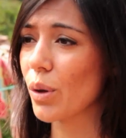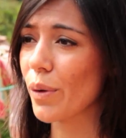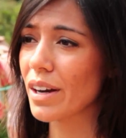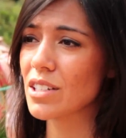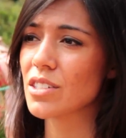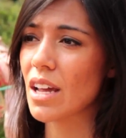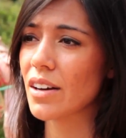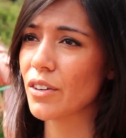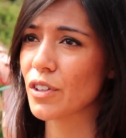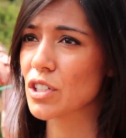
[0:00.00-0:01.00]
run a
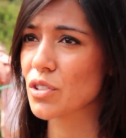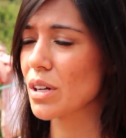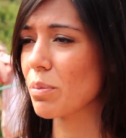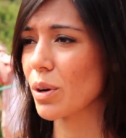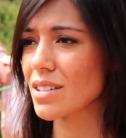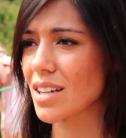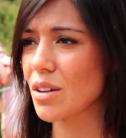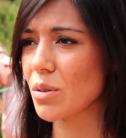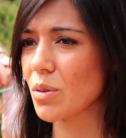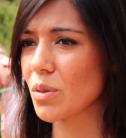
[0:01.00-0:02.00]
center for street boys, and
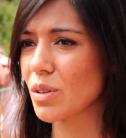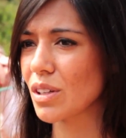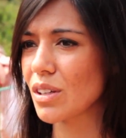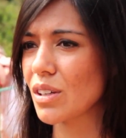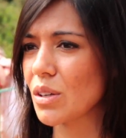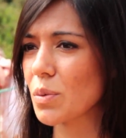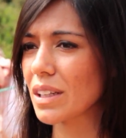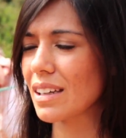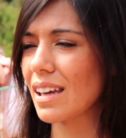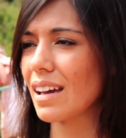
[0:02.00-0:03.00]
you
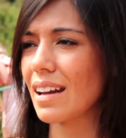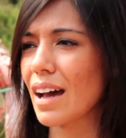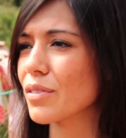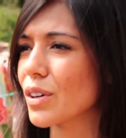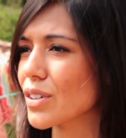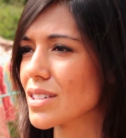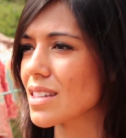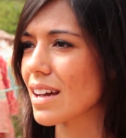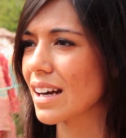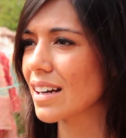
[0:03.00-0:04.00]
really can't have girls
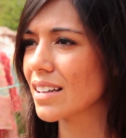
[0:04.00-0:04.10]
there.